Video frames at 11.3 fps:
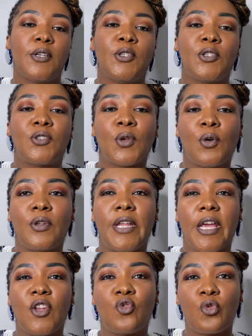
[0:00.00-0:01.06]
So
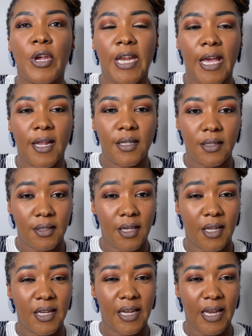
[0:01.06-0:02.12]
they treated the
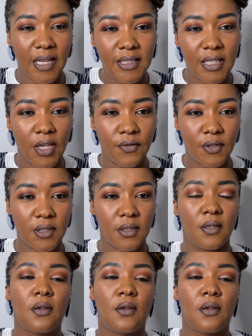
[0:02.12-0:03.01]
natives